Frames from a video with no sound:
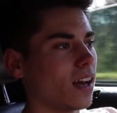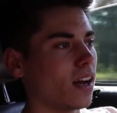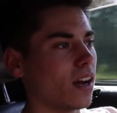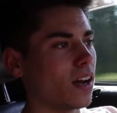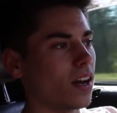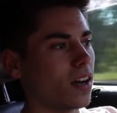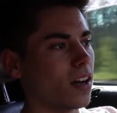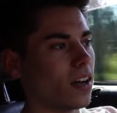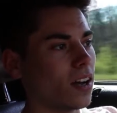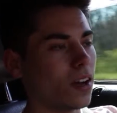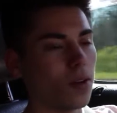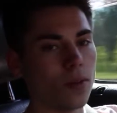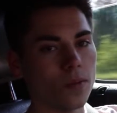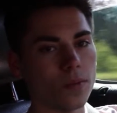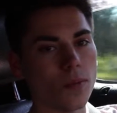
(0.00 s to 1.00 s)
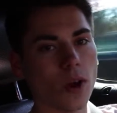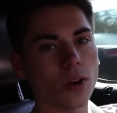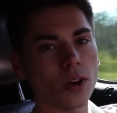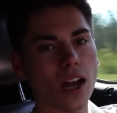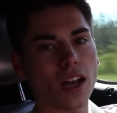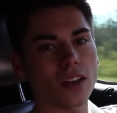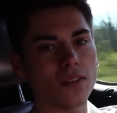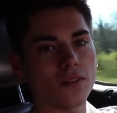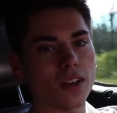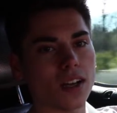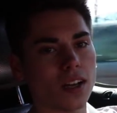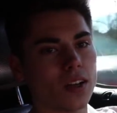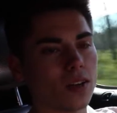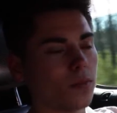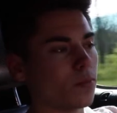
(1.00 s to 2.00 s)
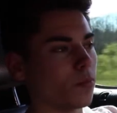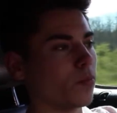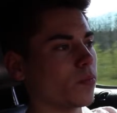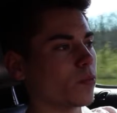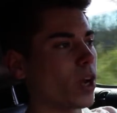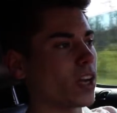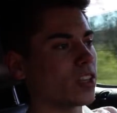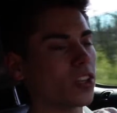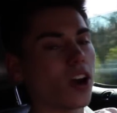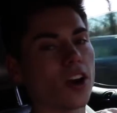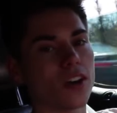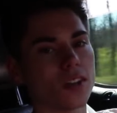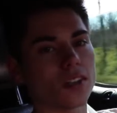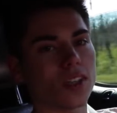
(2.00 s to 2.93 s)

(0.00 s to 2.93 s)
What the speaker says: a motor out of Rex car.